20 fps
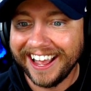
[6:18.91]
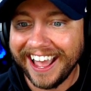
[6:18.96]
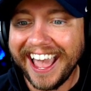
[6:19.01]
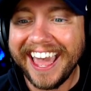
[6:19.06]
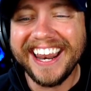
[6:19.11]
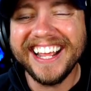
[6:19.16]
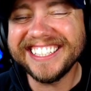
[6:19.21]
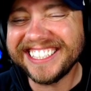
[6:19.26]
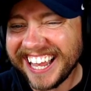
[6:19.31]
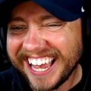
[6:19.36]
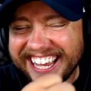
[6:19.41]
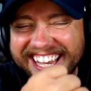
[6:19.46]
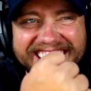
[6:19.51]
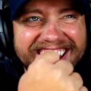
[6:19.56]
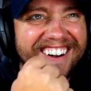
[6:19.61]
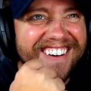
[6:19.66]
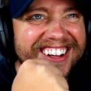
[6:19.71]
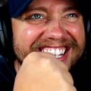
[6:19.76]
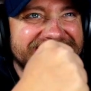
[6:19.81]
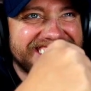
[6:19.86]
And he's like, you
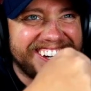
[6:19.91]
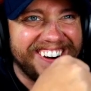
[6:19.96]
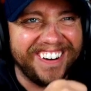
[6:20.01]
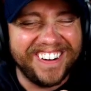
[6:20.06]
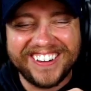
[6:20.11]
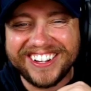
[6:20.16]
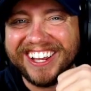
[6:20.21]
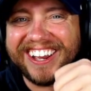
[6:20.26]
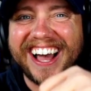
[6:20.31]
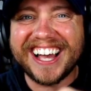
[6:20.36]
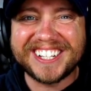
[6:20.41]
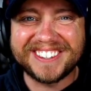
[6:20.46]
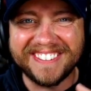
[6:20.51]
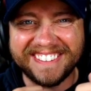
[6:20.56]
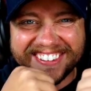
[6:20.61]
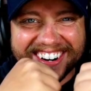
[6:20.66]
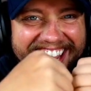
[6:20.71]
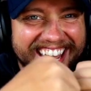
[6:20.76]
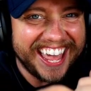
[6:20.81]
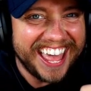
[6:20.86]
know, he's cool. You guys
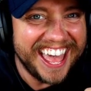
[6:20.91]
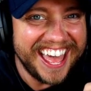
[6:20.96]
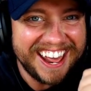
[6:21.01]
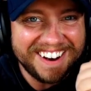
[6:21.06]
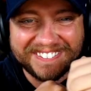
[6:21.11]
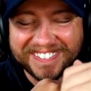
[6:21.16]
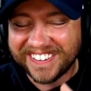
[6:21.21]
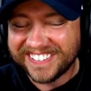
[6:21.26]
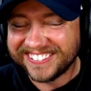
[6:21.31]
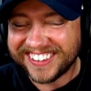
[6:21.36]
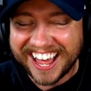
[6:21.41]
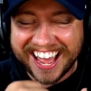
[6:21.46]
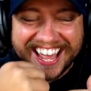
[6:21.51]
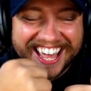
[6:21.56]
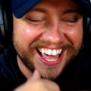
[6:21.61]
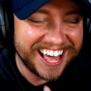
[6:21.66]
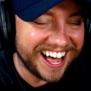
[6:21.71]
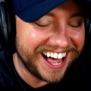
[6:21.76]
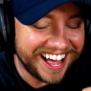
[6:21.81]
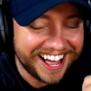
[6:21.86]
remember Ken from,
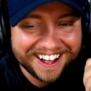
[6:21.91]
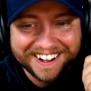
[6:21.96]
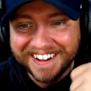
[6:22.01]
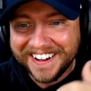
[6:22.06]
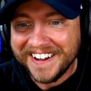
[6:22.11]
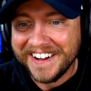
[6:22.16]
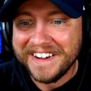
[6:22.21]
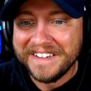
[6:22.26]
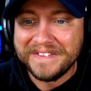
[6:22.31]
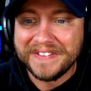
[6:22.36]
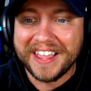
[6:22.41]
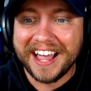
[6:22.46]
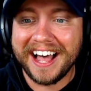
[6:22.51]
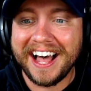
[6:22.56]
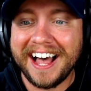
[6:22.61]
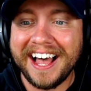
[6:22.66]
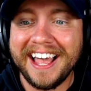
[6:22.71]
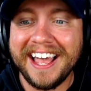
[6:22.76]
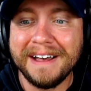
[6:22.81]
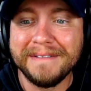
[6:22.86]
like, uh,
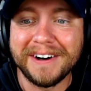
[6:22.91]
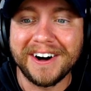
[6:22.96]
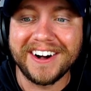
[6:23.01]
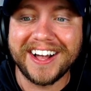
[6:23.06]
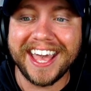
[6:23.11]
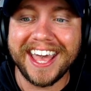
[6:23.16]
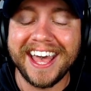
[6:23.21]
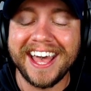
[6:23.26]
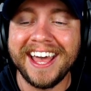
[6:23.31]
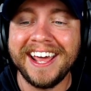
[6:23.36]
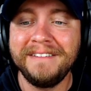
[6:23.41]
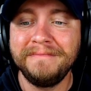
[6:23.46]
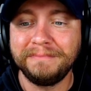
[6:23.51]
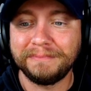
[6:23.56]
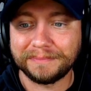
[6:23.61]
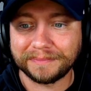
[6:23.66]
uh, M L Ken